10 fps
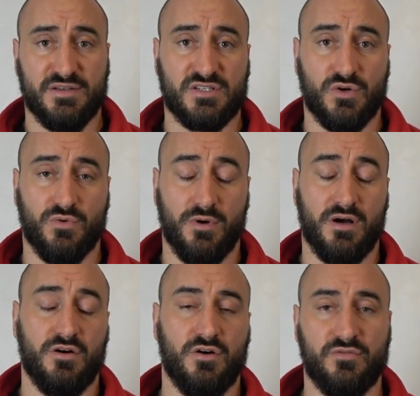So
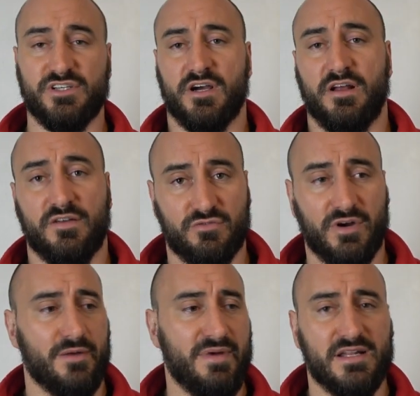obviously I have to
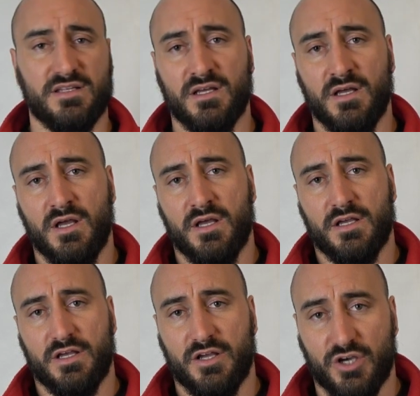recommend
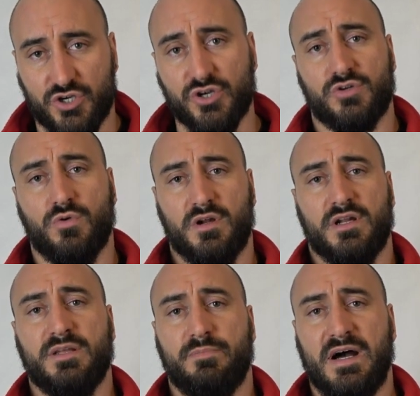a good
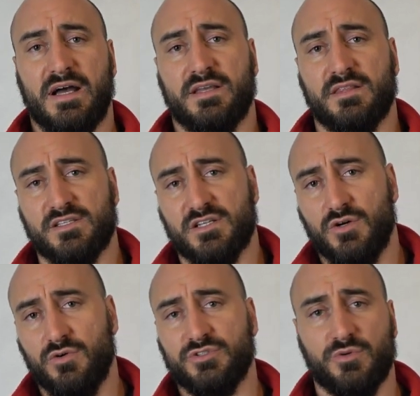quality pack that's going
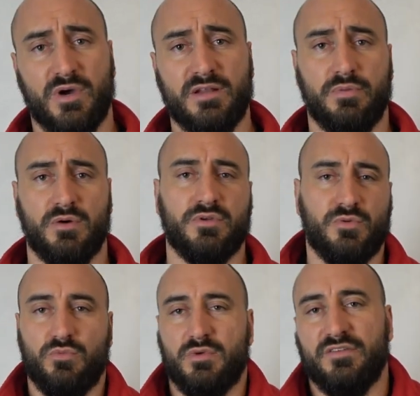to hold your weight, but you
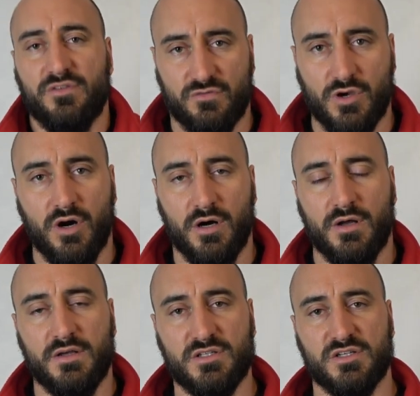know, whatever you've
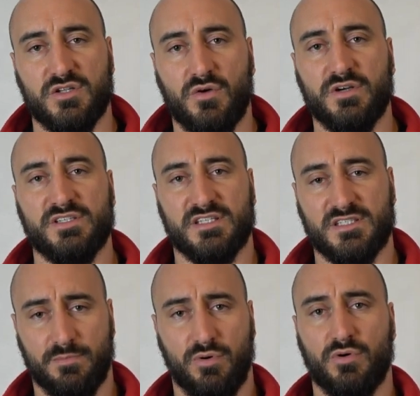got, as long as
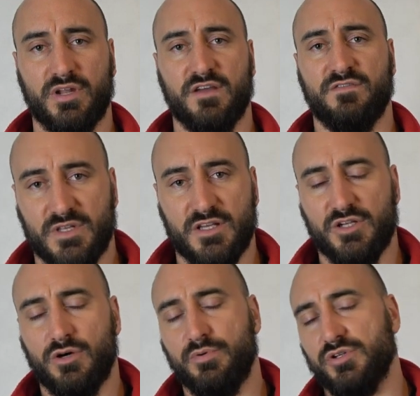it's supportive,
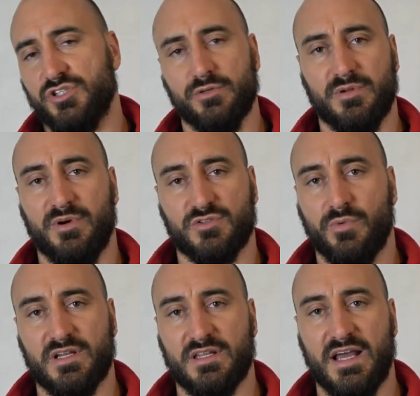you're not putting stupid amounts of
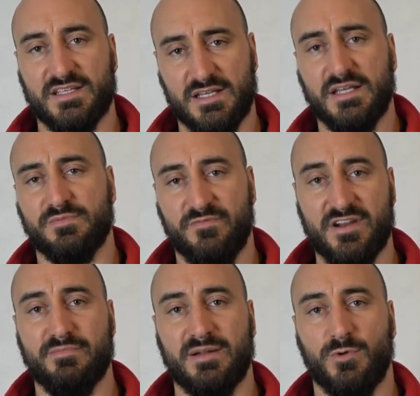weight in there. It is
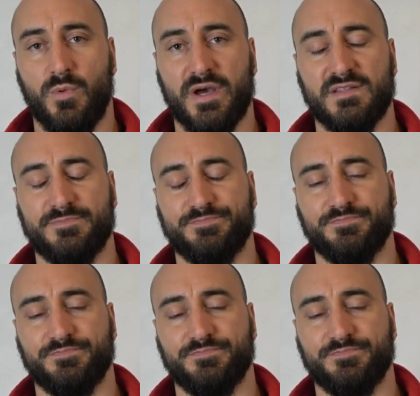very minimal weight.